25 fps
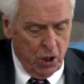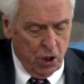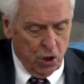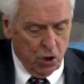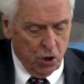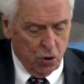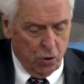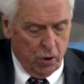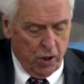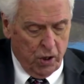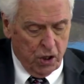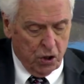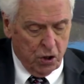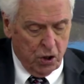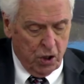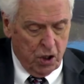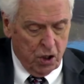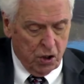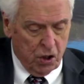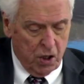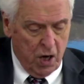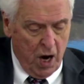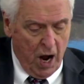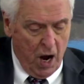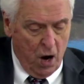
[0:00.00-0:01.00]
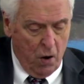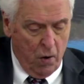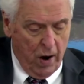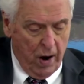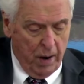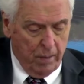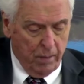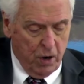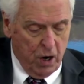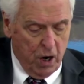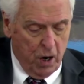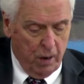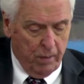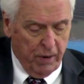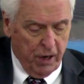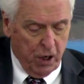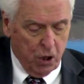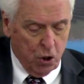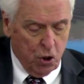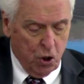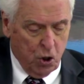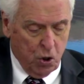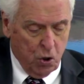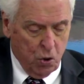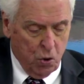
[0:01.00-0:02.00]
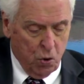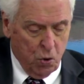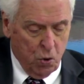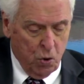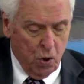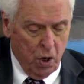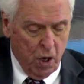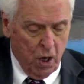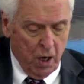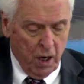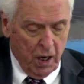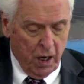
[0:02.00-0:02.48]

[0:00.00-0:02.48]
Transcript: So he says, now I'm coming to you,